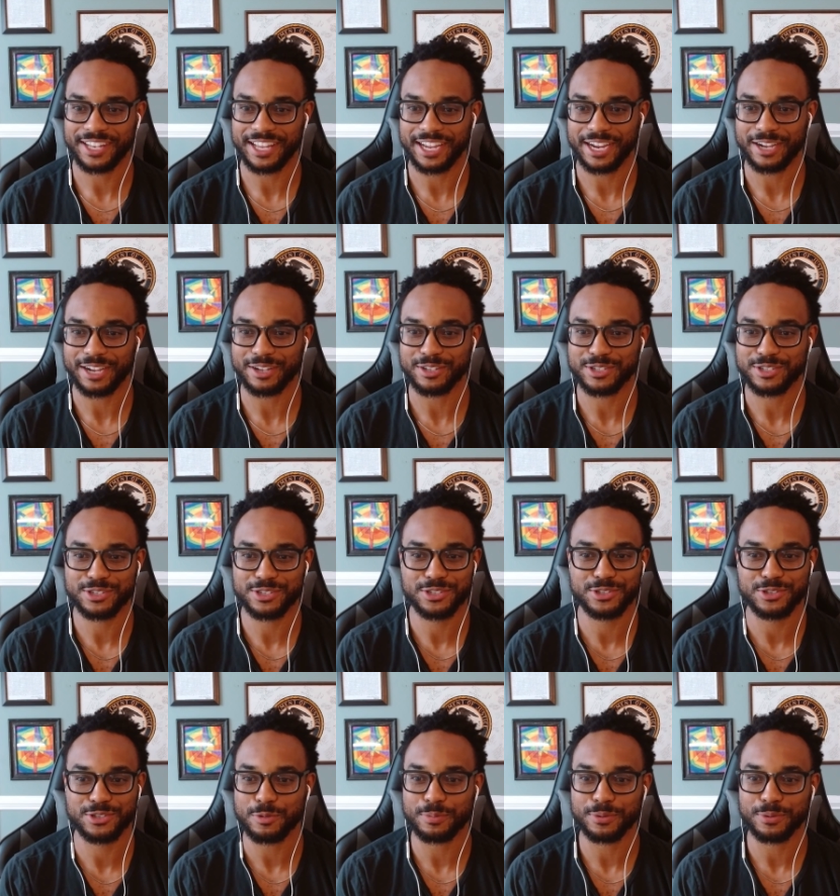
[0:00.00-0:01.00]
Like I was
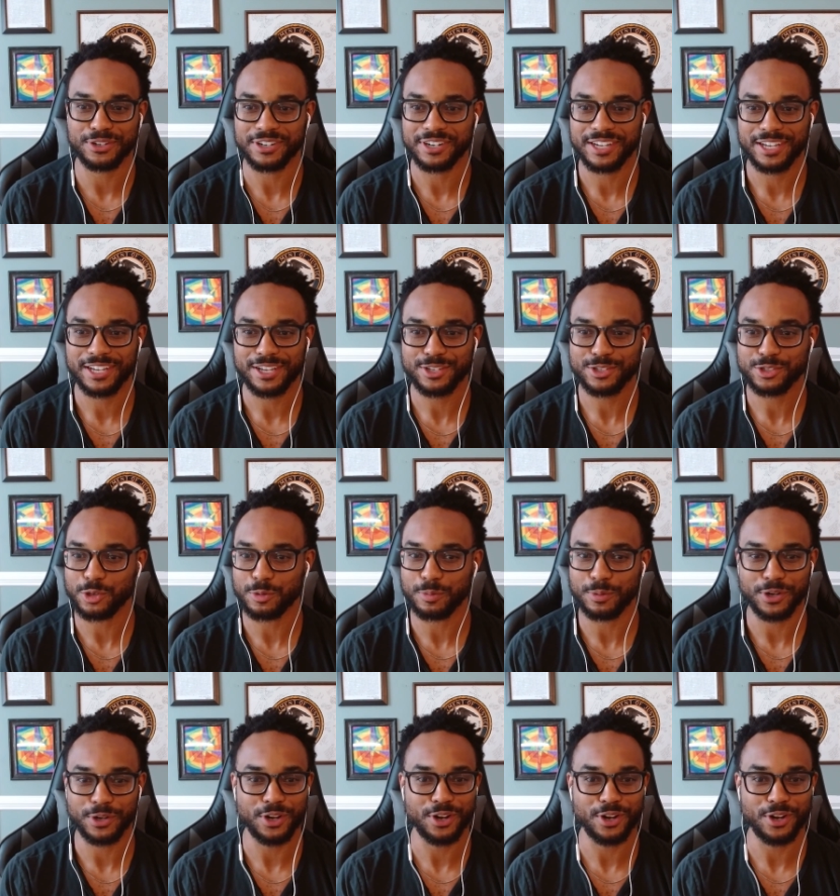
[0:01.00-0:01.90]
super, yeah. super